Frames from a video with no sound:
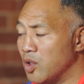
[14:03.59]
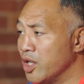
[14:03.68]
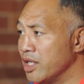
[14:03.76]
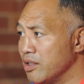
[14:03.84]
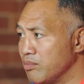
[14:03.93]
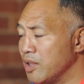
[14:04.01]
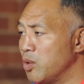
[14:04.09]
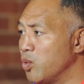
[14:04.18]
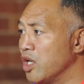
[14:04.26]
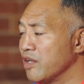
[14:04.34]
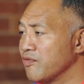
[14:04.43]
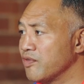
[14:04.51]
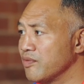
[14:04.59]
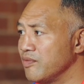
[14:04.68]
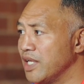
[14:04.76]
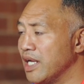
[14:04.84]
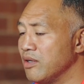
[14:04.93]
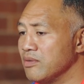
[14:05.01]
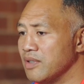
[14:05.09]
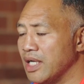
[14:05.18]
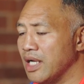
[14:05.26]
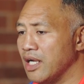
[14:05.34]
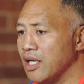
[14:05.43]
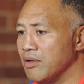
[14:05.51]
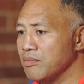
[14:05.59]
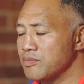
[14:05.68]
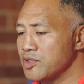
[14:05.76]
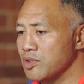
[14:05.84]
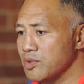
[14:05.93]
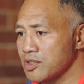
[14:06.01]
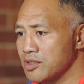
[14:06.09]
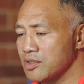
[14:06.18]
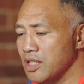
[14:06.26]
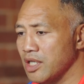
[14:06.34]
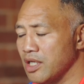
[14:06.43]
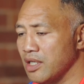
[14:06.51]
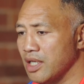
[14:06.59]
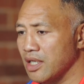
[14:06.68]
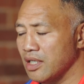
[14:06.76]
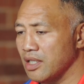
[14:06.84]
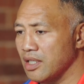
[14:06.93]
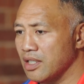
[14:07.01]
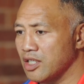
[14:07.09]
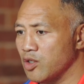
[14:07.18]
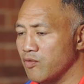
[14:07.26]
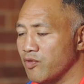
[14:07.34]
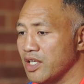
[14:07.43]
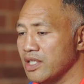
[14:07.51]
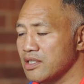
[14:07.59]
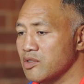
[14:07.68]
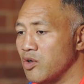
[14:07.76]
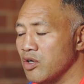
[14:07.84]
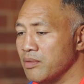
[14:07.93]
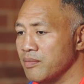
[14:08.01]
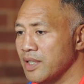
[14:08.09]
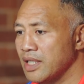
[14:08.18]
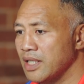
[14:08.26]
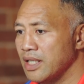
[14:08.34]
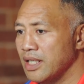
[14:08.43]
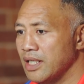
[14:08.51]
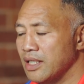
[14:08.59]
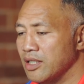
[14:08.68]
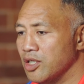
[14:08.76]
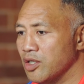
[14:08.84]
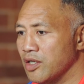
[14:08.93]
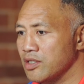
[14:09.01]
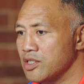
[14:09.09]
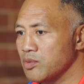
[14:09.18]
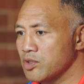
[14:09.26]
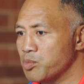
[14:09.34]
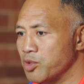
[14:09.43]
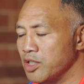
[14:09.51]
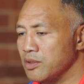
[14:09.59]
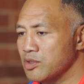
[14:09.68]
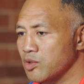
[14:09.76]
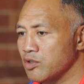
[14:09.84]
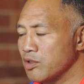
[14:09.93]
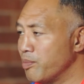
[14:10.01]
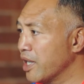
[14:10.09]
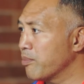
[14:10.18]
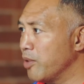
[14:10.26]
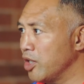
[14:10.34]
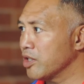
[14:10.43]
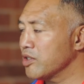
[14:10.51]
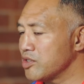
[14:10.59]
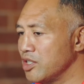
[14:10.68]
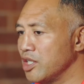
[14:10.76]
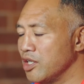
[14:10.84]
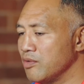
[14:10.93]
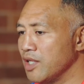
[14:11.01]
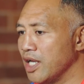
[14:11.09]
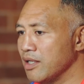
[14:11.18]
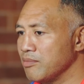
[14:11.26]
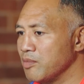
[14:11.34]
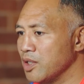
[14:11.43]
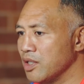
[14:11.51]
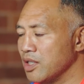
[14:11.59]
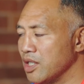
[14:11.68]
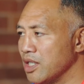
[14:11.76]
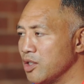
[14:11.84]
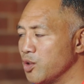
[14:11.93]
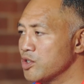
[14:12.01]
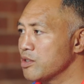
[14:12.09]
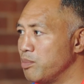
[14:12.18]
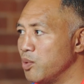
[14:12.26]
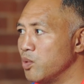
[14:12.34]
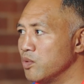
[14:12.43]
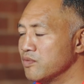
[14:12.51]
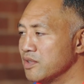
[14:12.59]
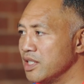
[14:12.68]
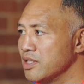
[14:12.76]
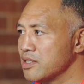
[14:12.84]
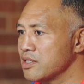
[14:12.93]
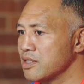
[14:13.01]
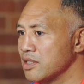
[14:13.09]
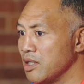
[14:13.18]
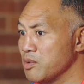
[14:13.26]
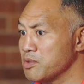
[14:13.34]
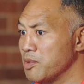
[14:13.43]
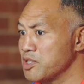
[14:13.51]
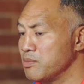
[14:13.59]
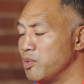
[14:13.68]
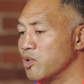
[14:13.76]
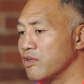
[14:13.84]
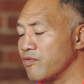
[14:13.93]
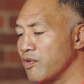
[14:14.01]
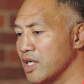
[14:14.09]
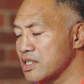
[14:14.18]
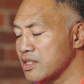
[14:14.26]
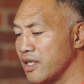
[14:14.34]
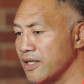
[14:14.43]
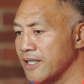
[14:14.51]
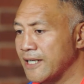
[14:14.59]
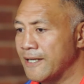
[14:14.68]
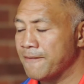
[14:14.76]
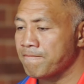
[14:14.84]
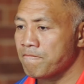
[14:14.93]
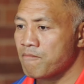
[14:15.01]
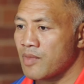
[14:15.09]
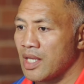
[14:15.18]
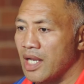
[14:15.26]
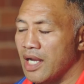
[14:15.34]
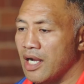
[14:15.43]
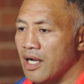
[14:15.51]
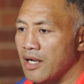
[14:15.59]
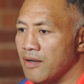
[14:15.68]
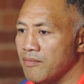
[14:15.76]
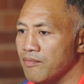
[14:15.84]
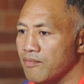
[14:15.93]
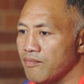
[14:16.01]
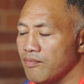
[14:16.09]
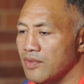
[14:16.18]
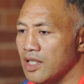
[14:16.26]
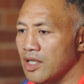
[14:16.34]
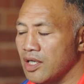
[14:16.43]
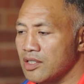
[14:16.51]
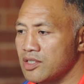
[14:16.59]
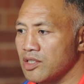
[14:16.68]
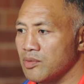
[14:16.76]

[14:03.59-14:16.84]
my wife now, she was, you know, a girlfriend at the time. You know, she was pretty sort of the backbone, because she knew that, you know, and her support, that was the most important for us. So, you know,